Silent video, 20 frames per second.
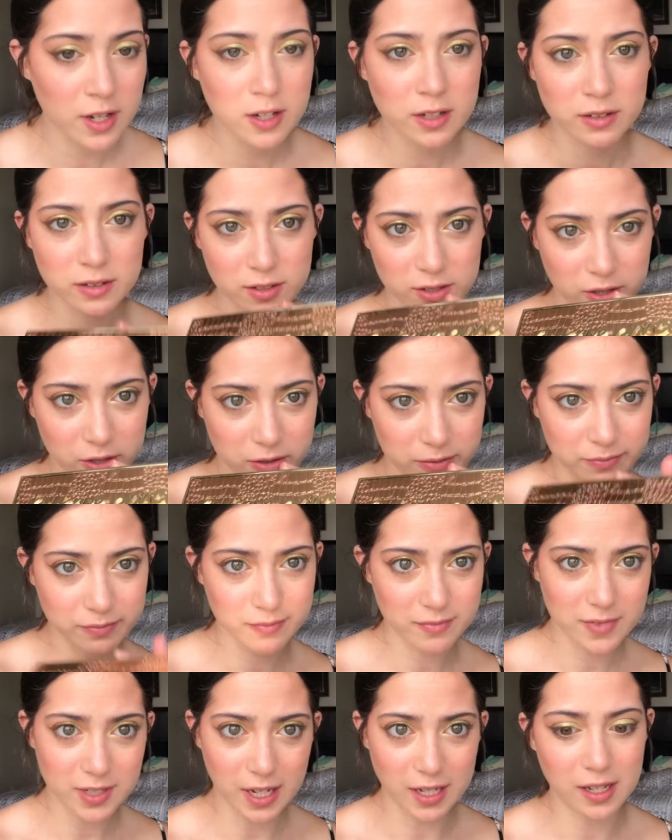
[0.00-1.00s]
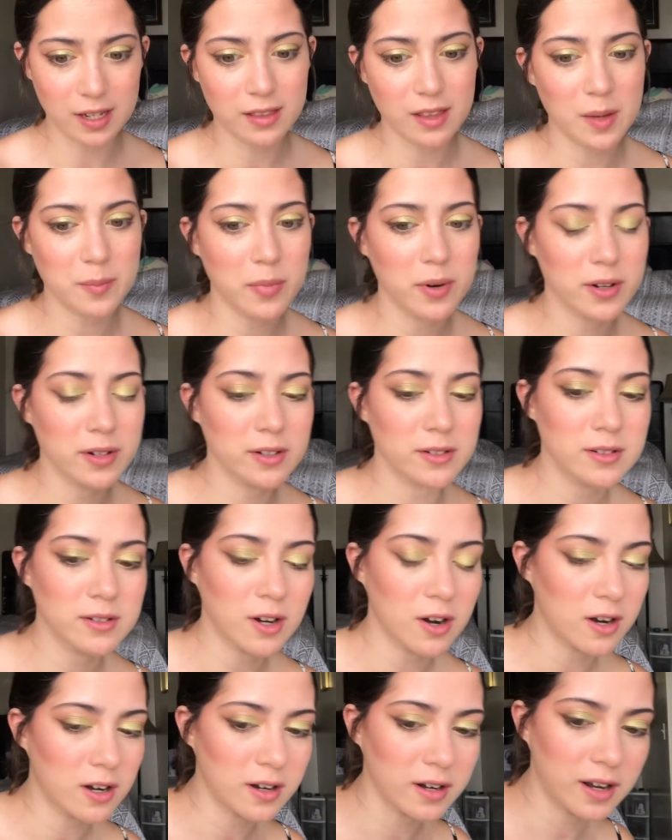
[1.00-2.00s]
So taking that
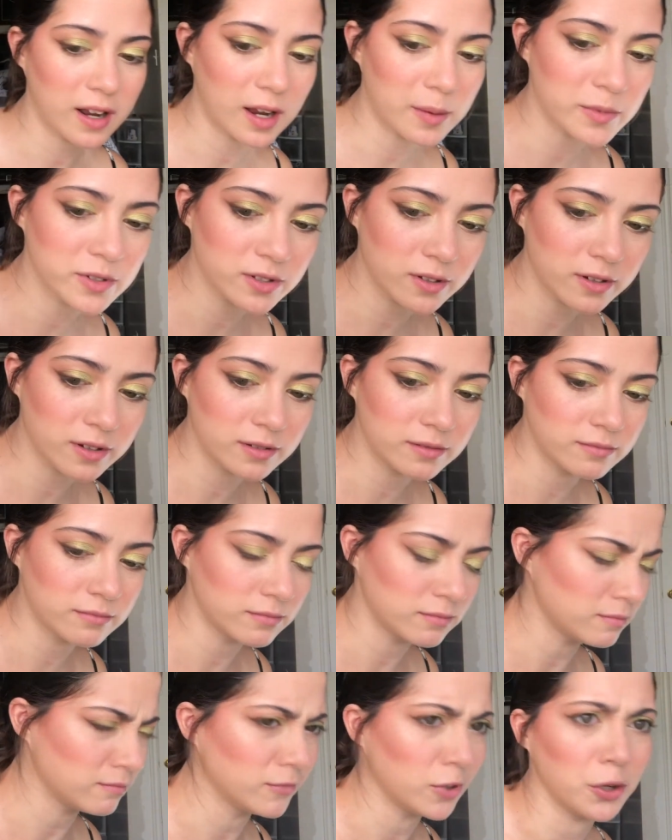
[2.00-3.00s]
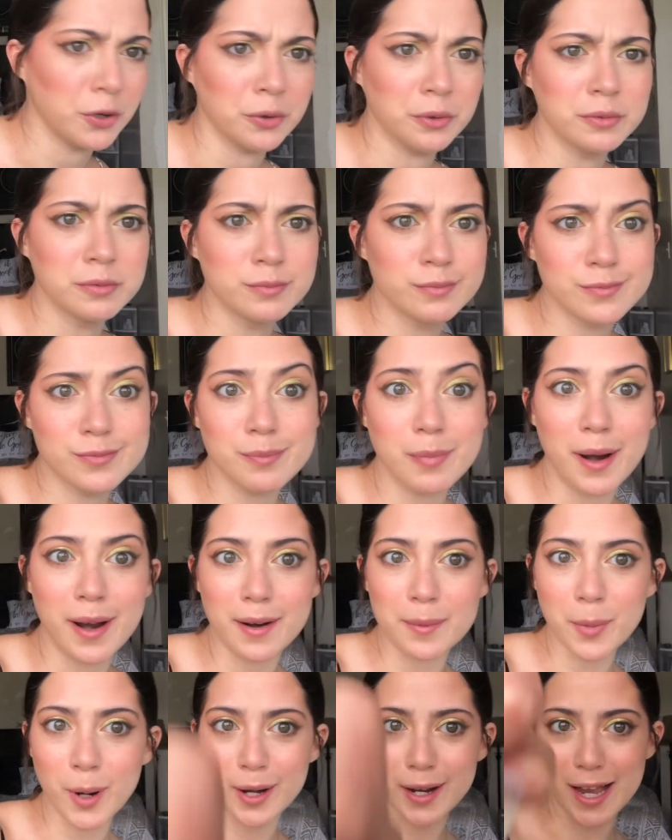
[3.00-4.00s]
Park
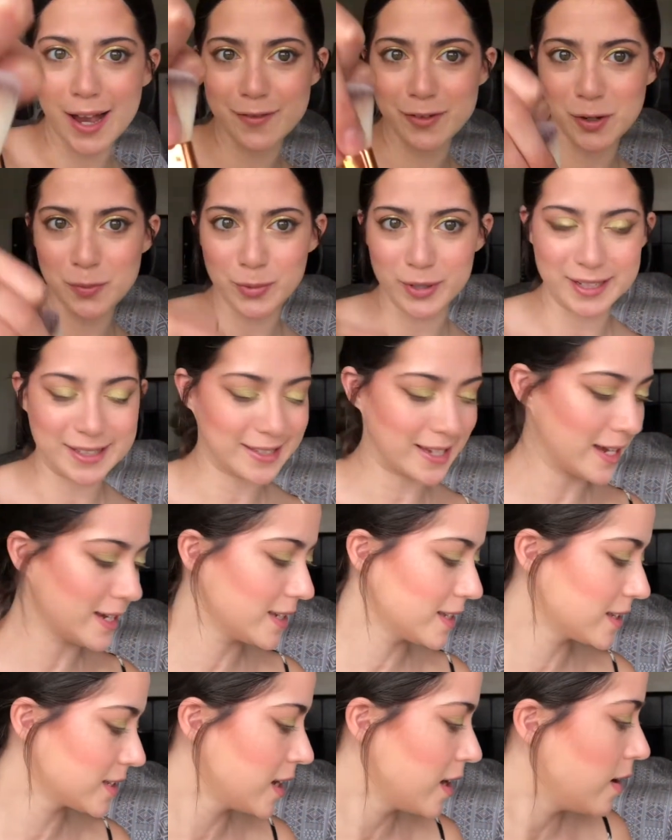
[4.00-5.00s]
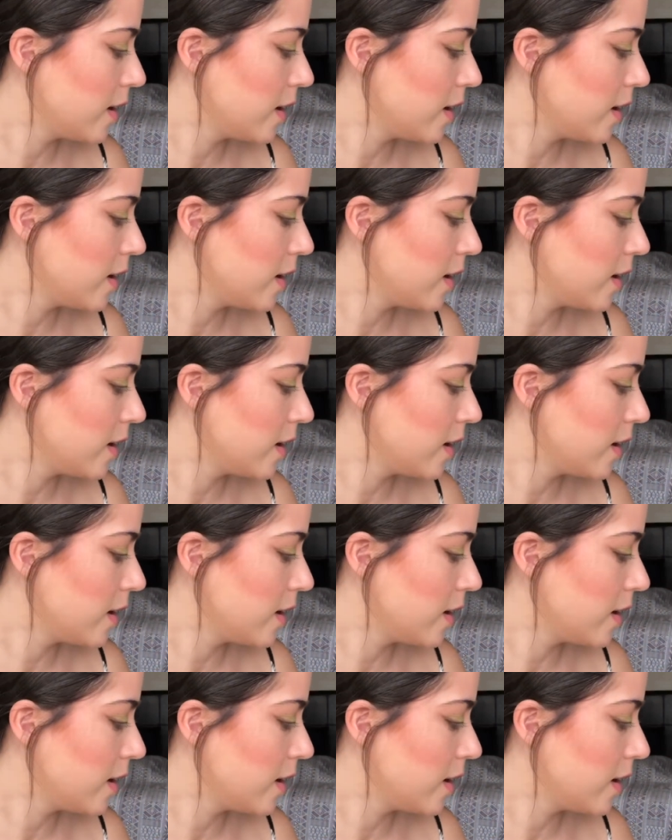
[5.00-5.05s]
Avenue Princess,